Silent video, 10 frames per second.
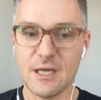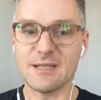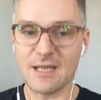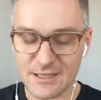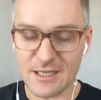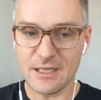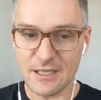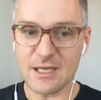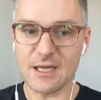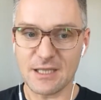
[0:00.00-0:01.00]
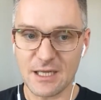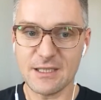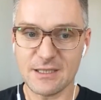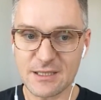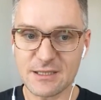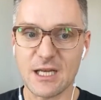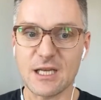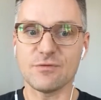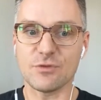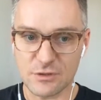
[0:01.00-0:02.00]
Opposition should be directed
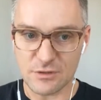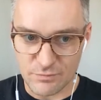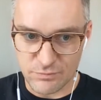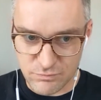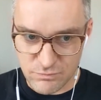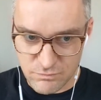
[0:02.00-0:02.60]
at such people.